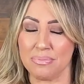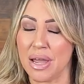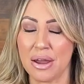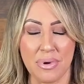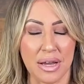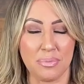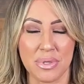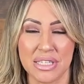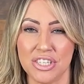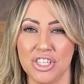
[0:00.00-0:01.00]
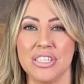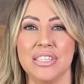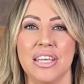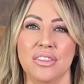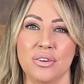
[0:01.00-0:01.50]
my recommendation is
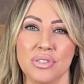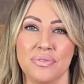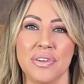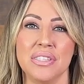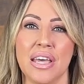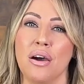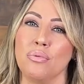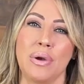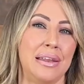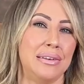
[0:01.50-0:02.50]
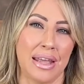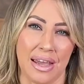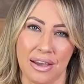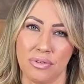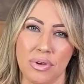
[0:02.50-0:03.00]
get those funds out right
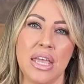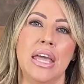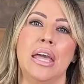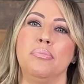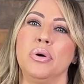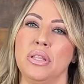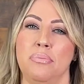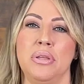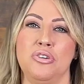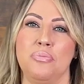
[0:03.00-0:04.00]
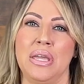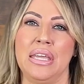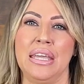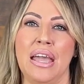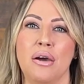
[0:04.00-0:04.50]
now and put them in your bank
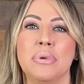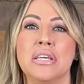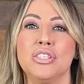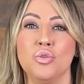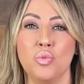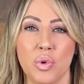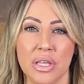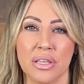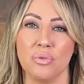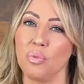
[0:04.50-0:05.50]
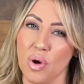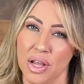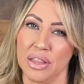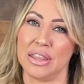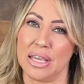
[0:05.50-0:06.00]
account, because you will
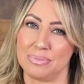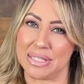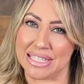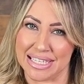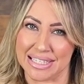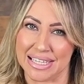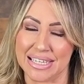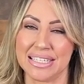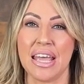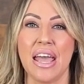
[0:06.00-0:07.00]
want them seasoned.